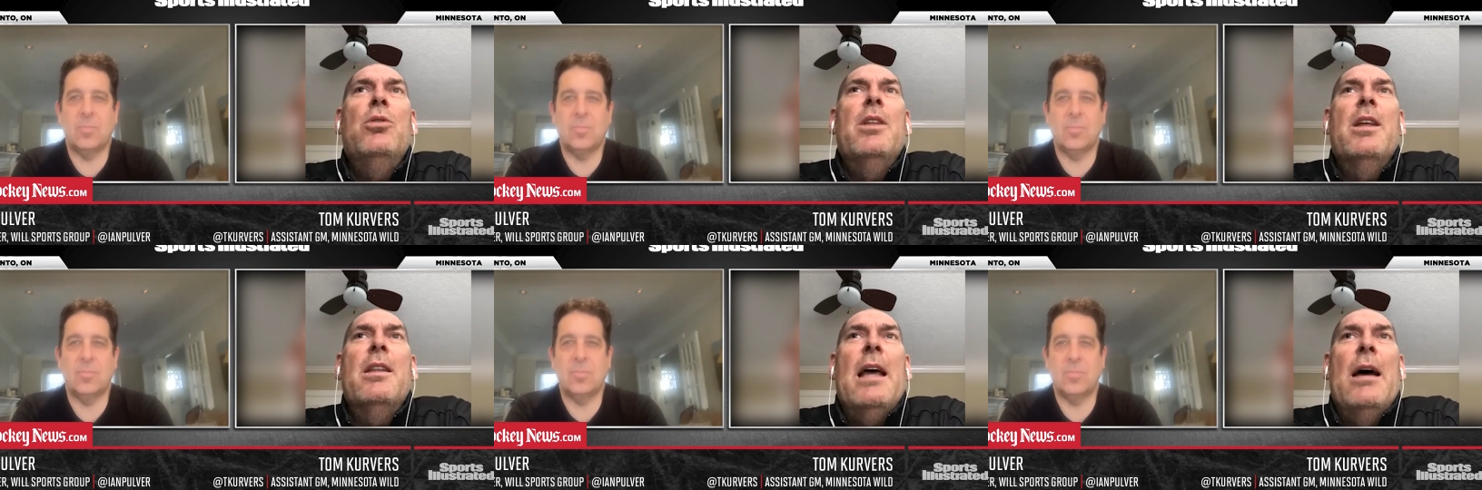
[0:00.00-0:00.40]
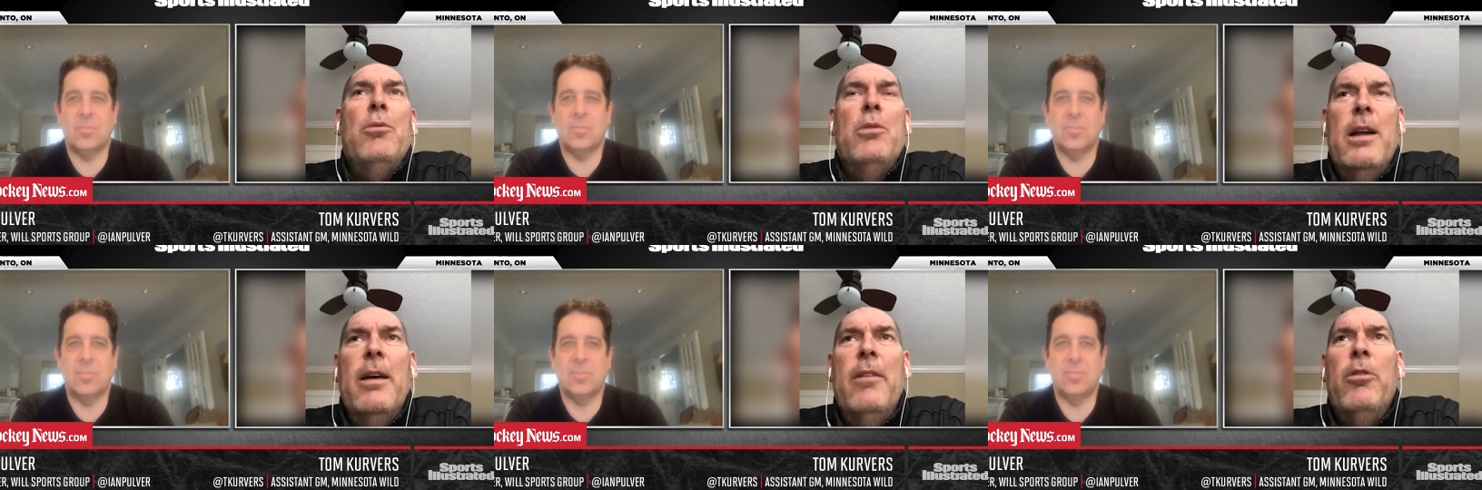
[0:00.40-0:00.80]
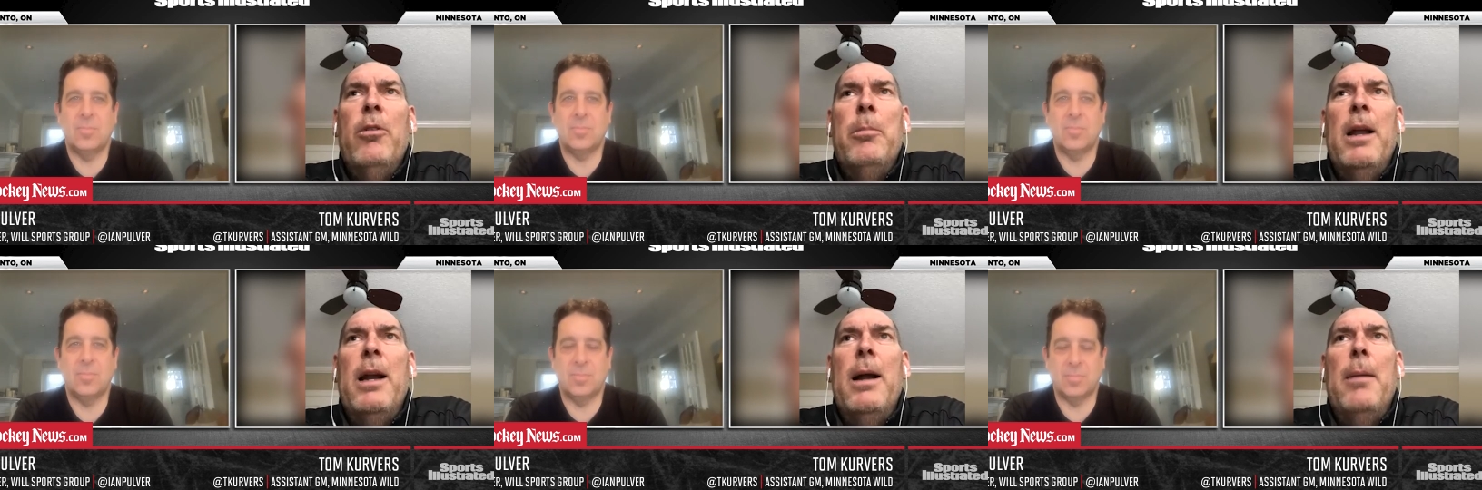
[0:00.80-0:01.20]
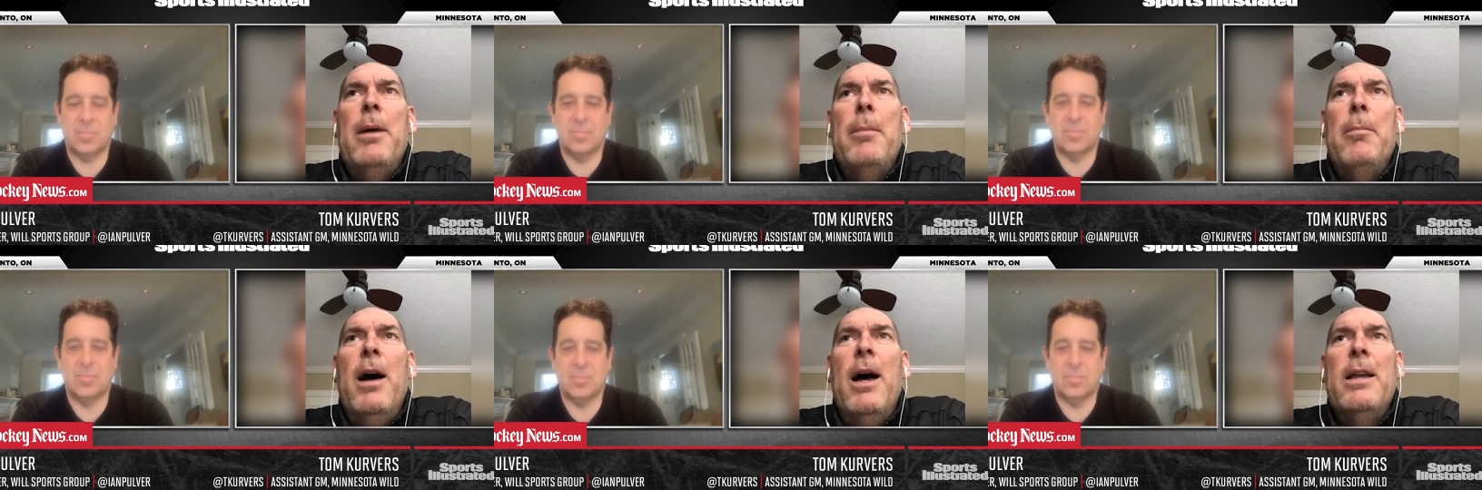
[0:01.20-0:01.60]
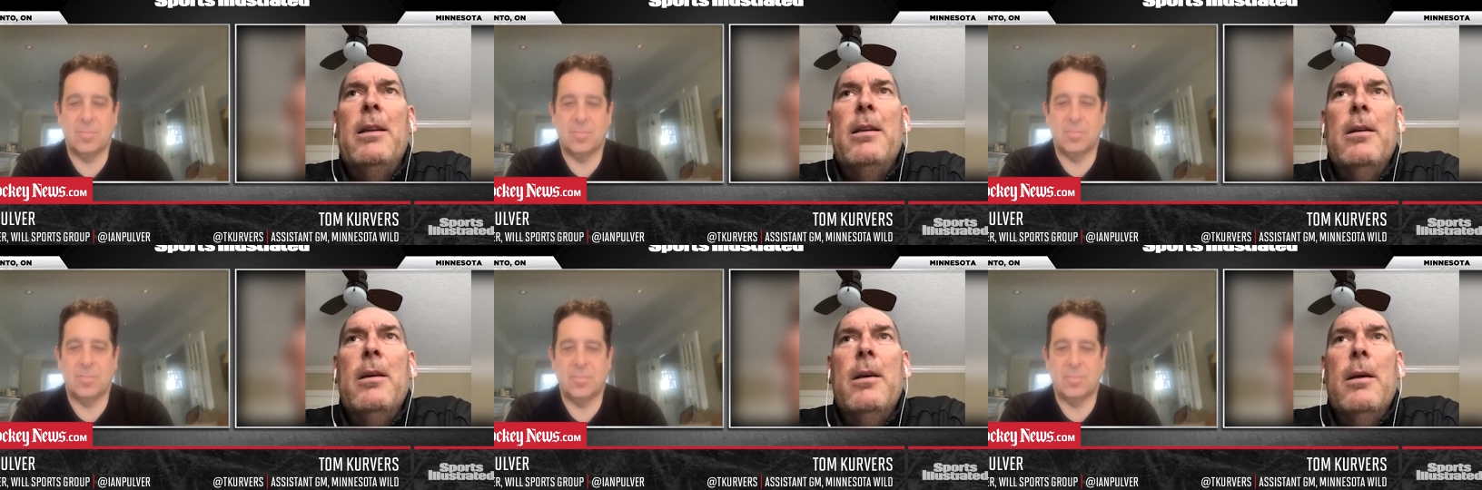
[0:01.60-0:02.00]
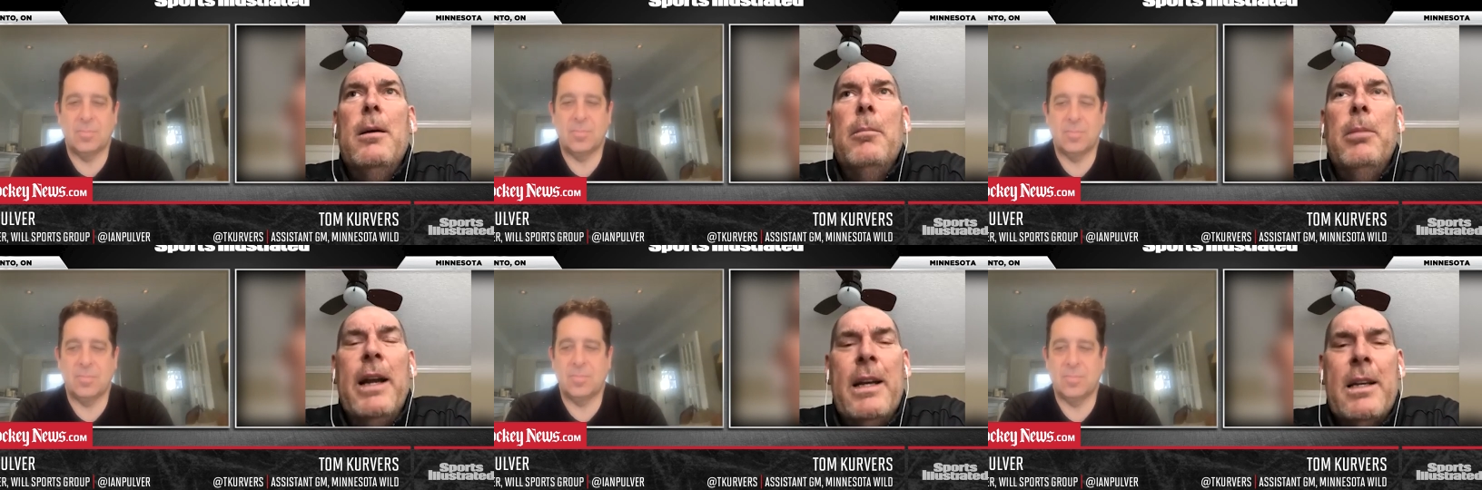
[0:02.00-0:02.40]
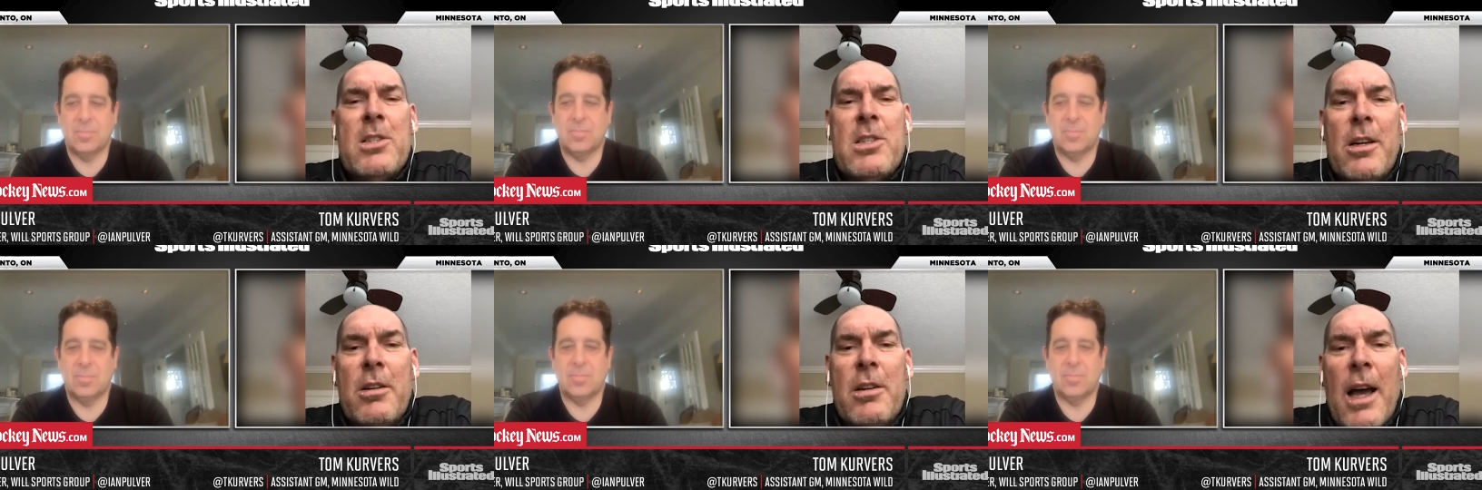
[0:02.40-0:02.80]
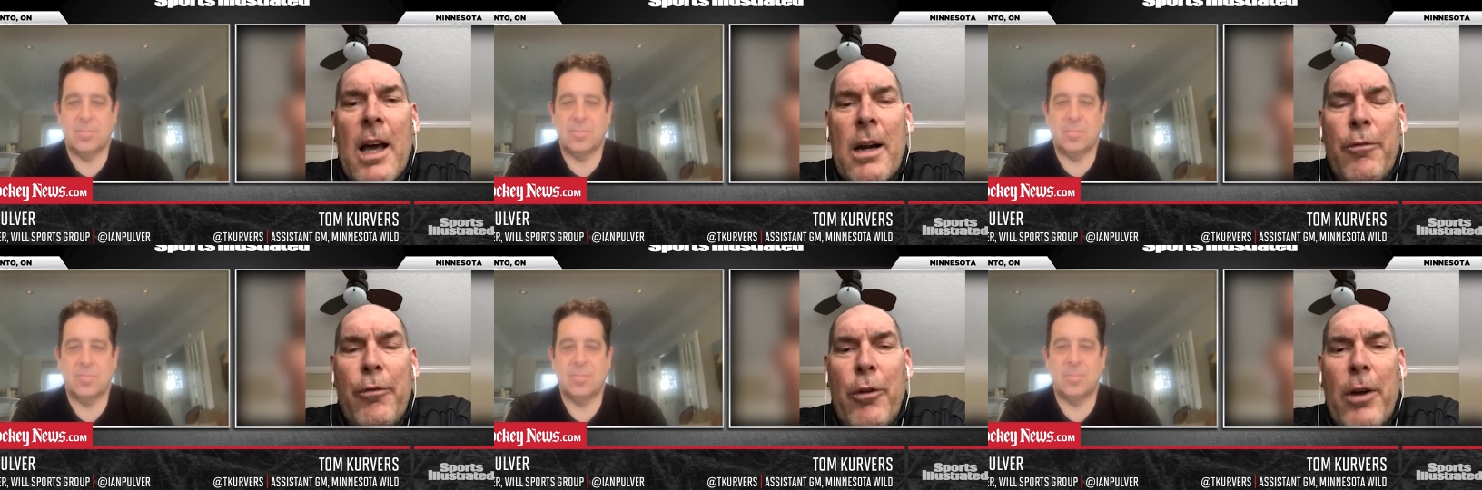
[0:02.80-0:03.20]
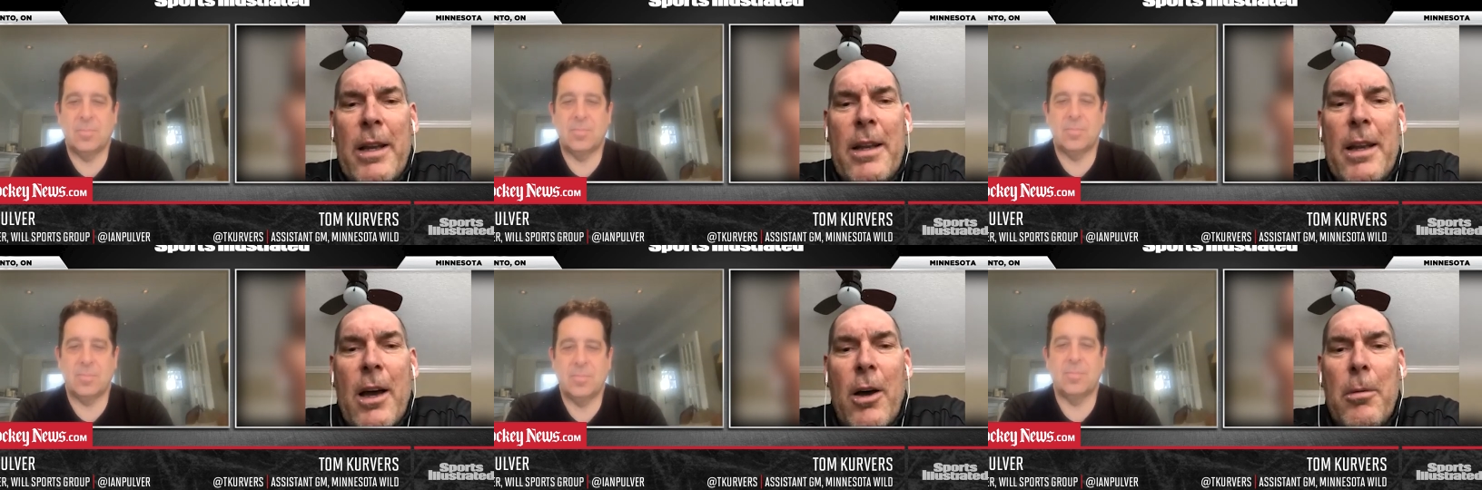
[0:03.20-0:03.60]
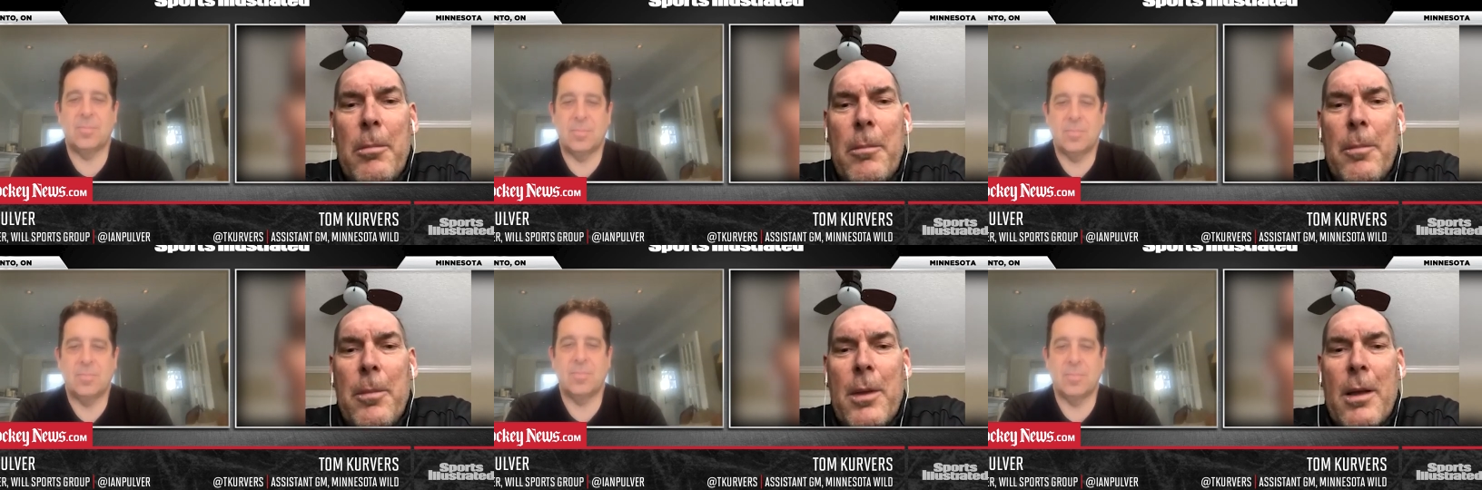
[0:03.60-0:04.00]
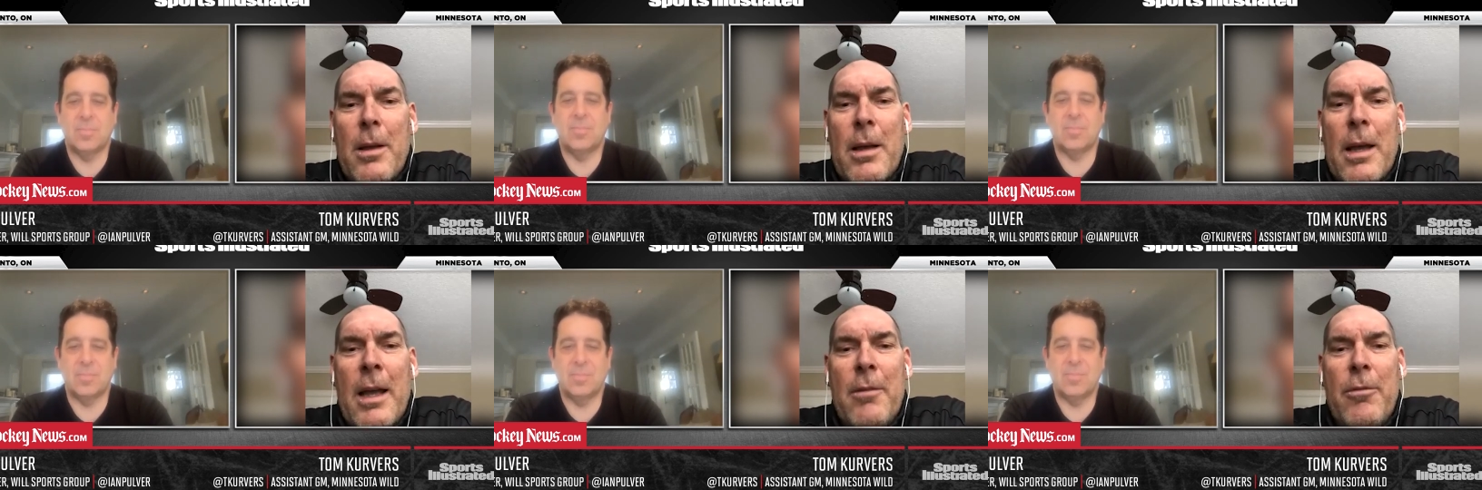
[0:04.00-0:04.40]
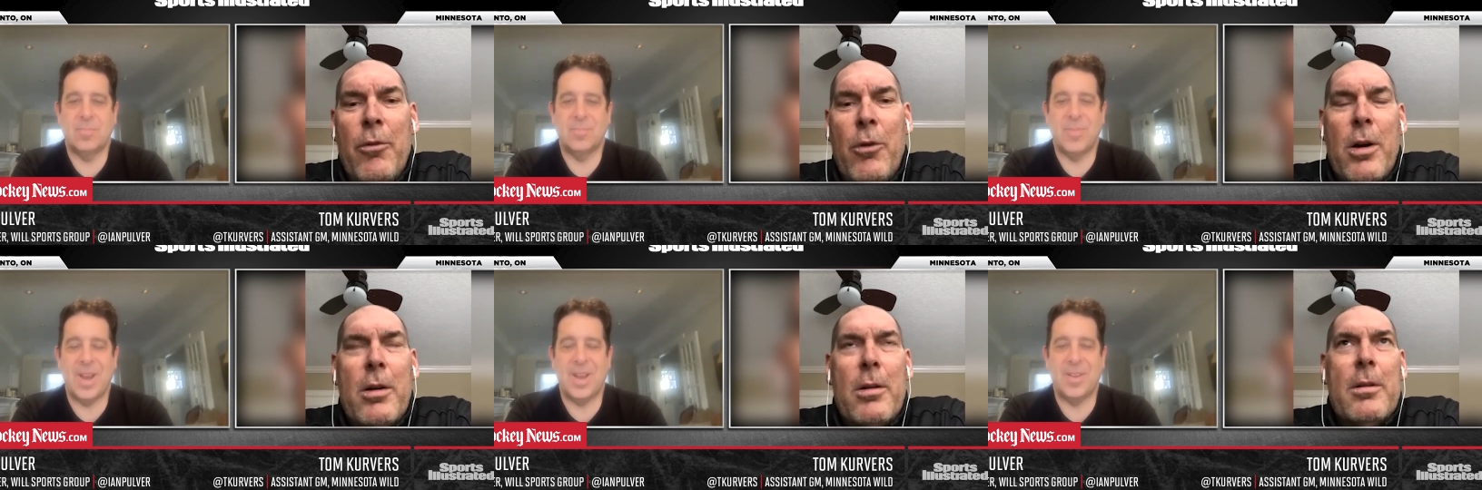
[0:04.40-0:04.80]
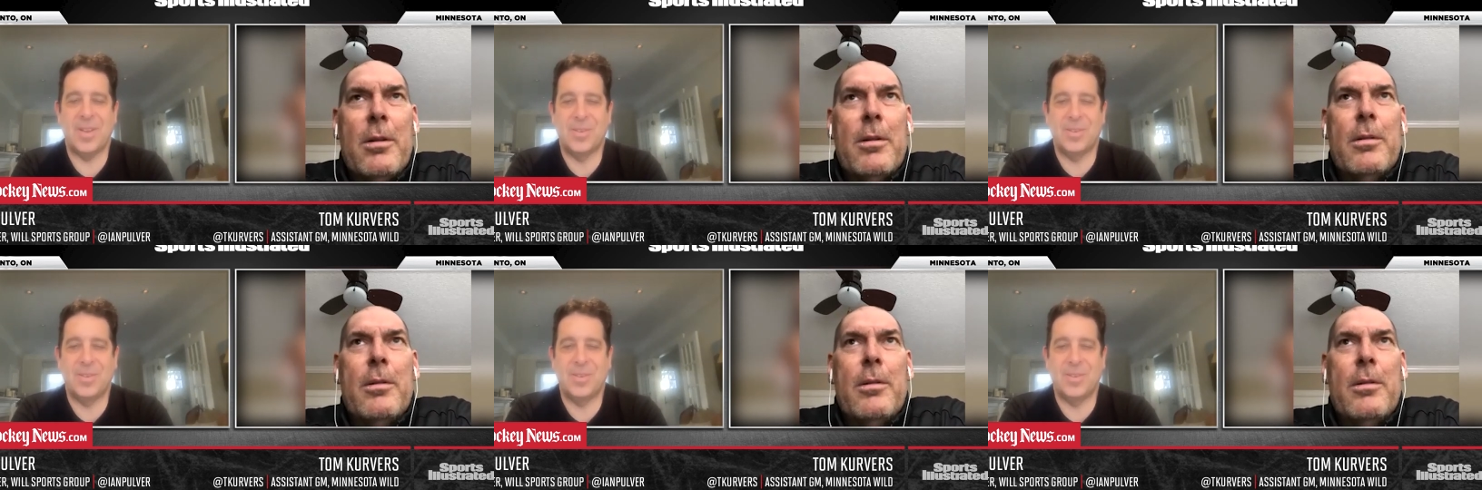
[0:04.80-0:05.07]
Speaker 1: knew that that would have ever been on my mind. But I consider Don a friend now, and for right.